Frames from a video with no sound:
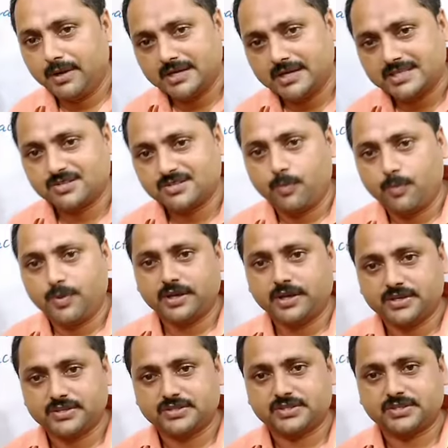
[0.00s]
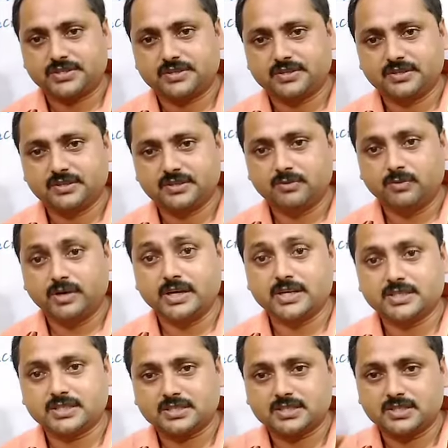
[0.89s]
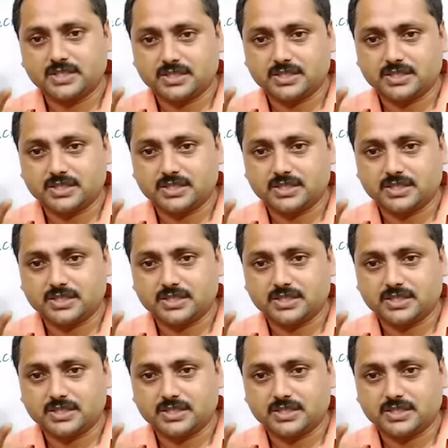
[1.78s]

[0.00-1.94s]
next topic is what is,